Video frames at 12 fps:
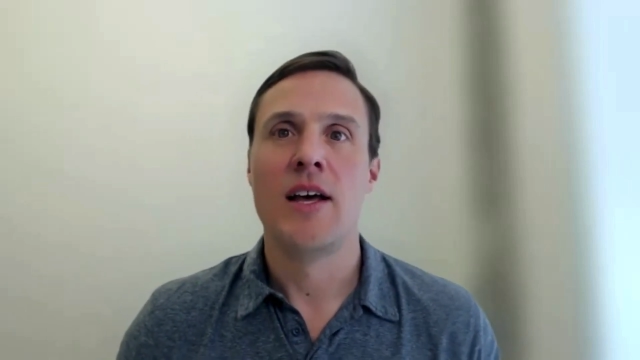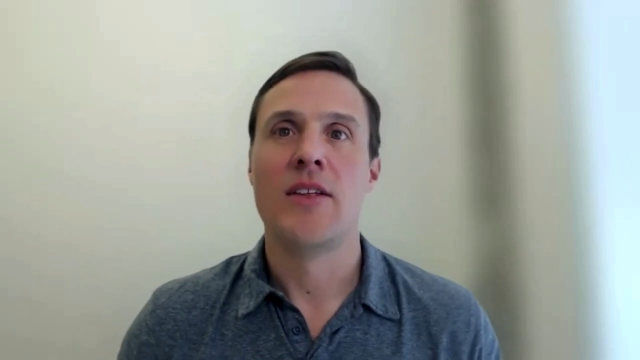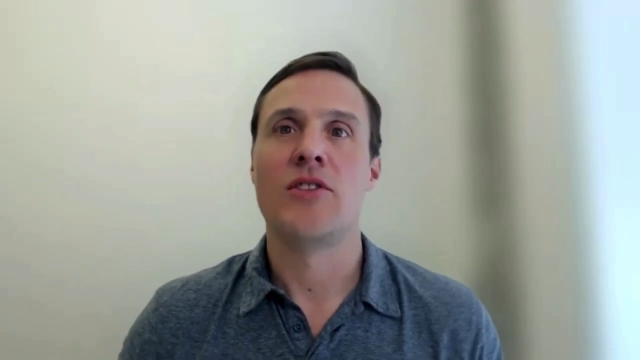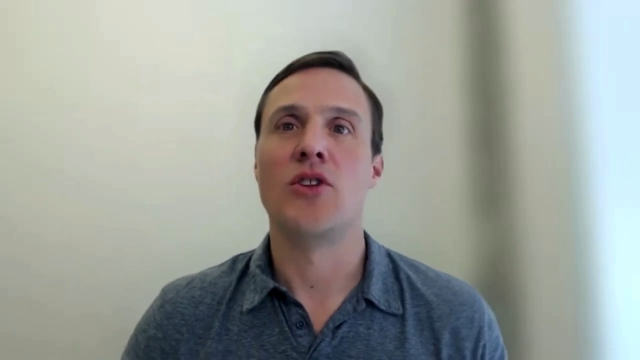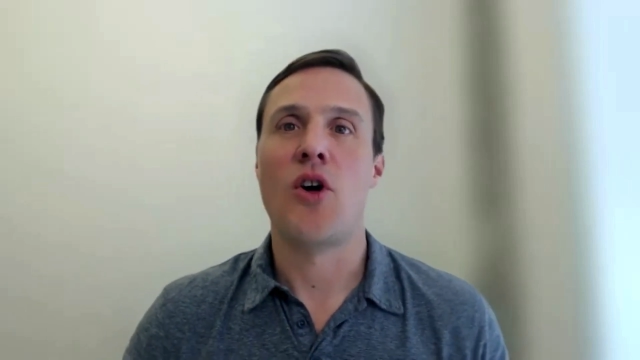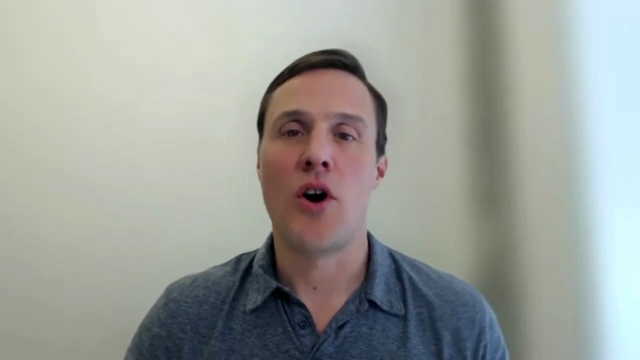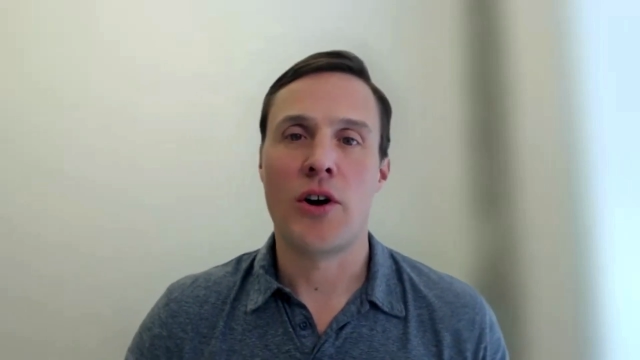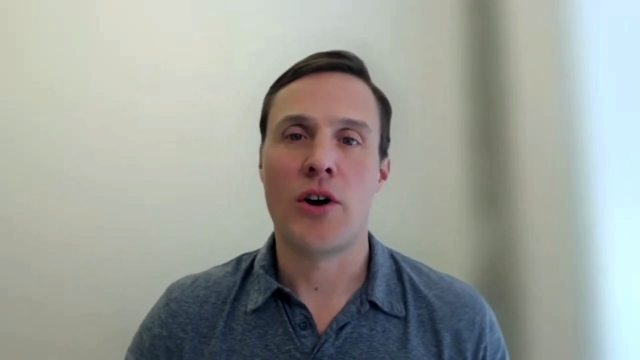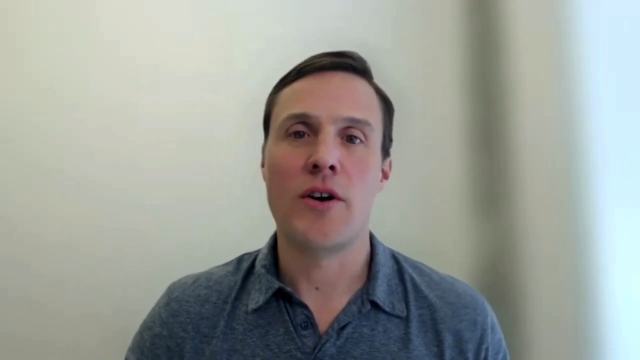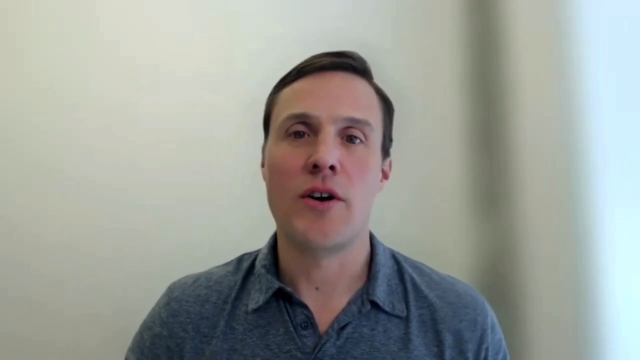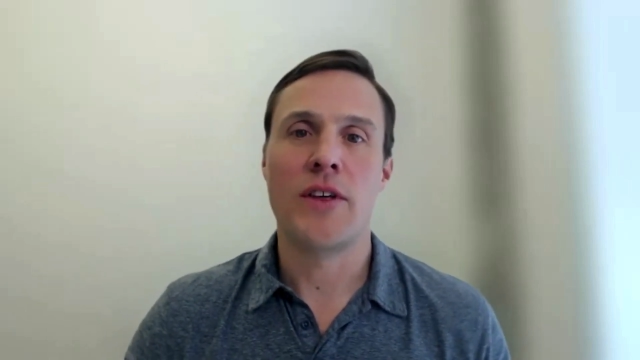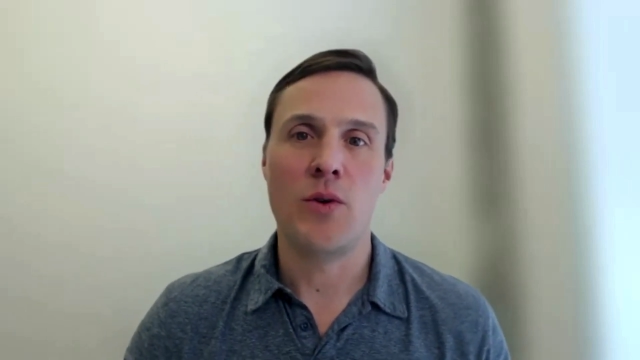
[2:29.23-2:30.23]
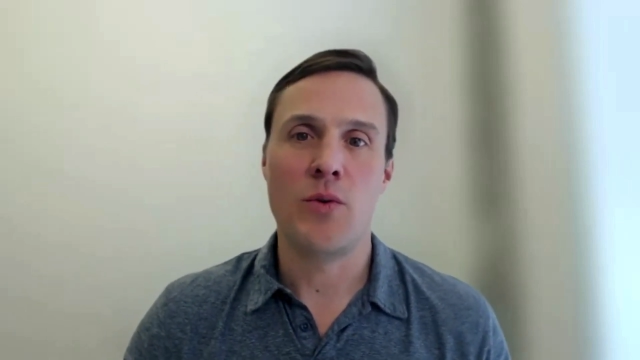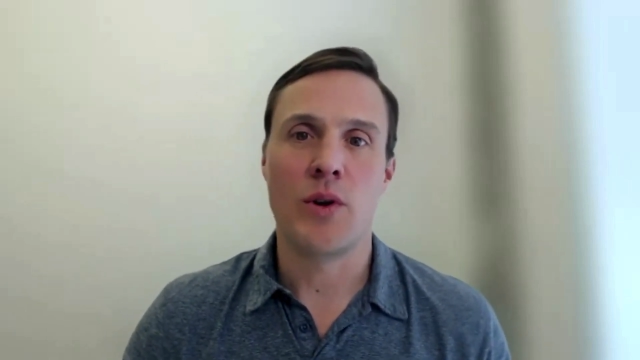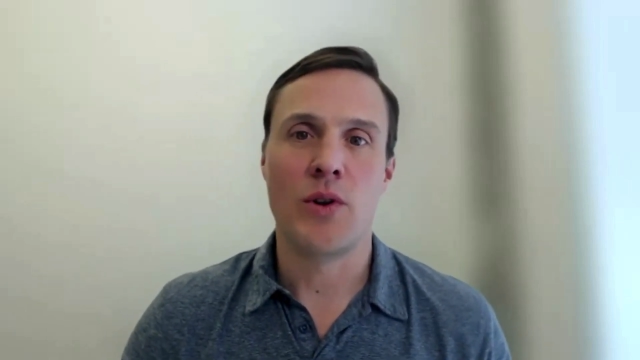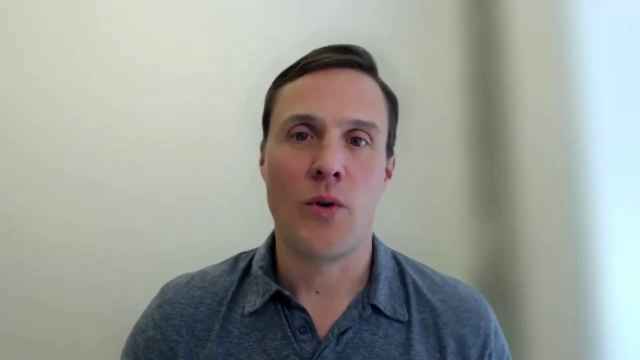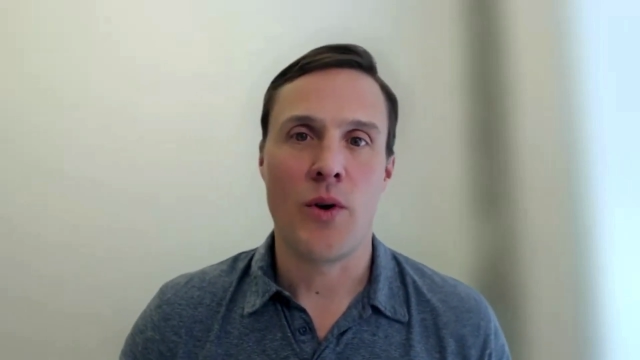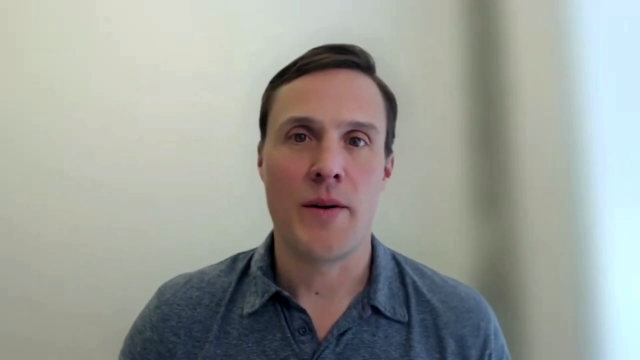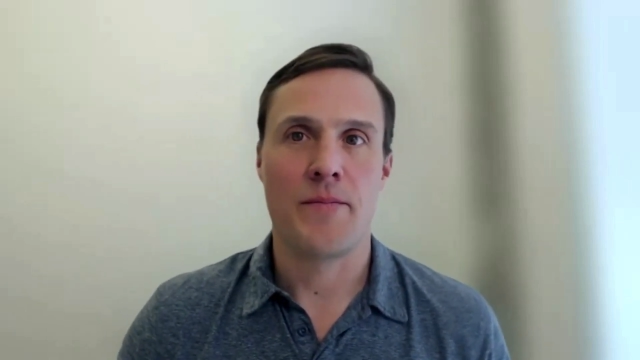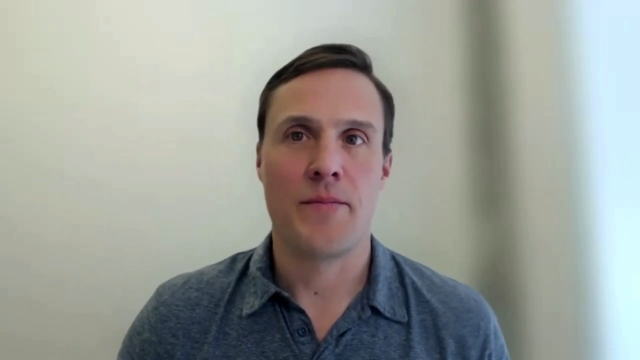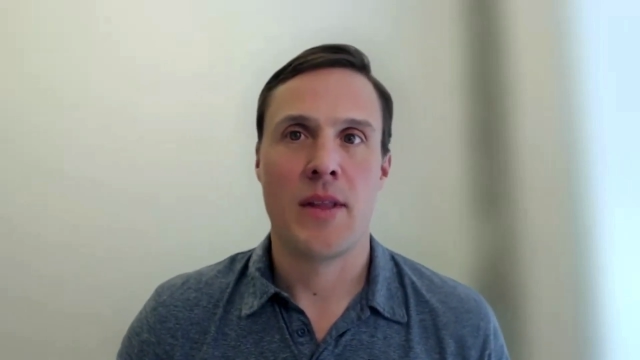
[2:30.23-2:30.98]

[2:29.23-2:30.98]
the longer that you ignore it.